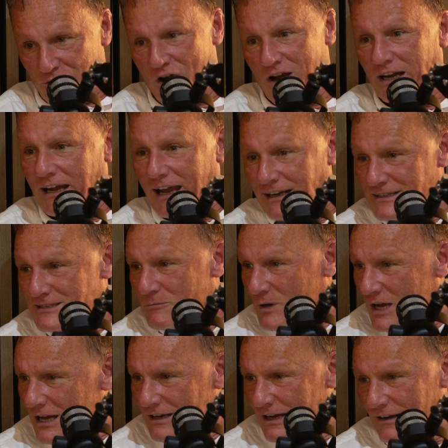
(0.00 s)
chronic and it's
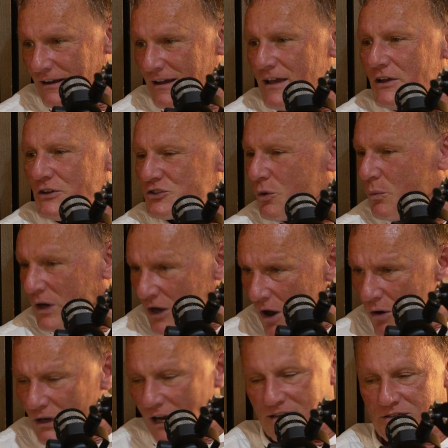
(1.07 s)
immediate. So we
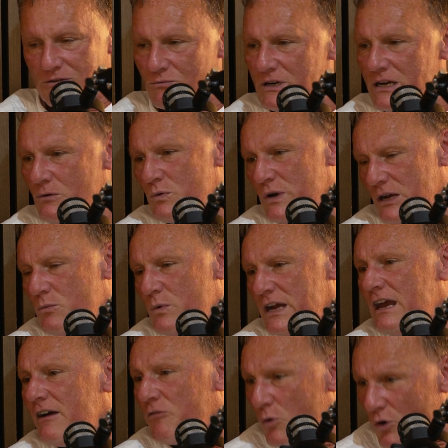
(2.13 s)
know that. So
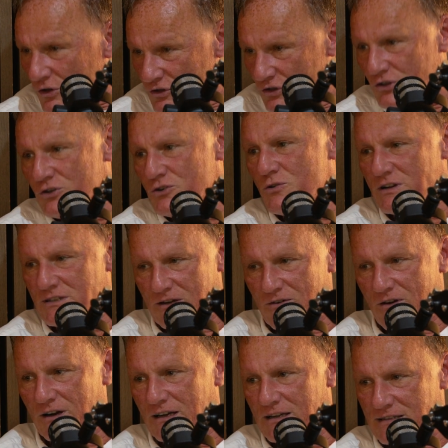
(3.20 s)
we have work to do as an
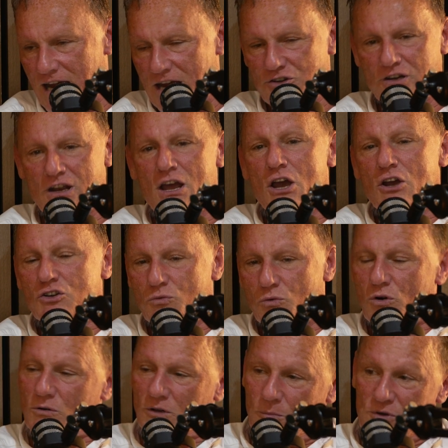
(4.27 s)
organisation to
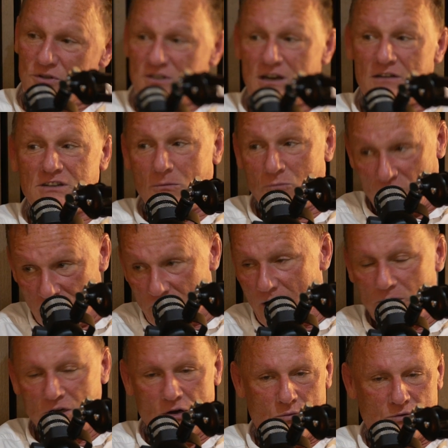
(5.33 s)
work with the prison service, and we're
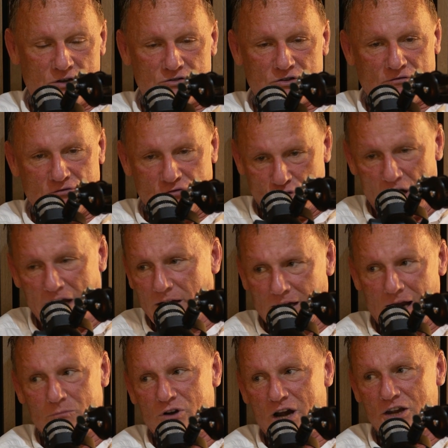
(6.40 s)
very, there's a great
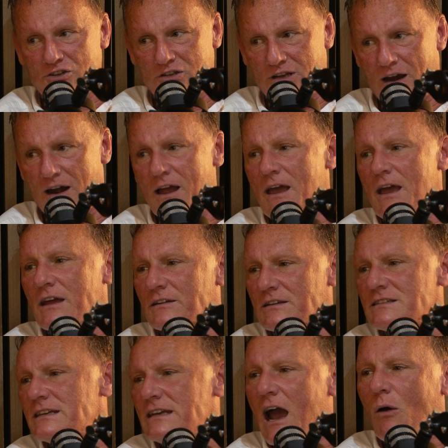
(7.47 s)
collaboration there
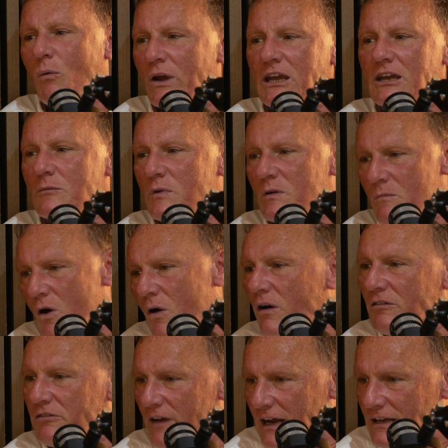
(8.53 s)
to see how we can be more
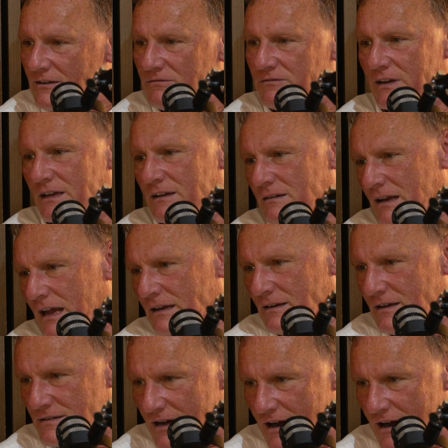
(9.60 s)
effective in the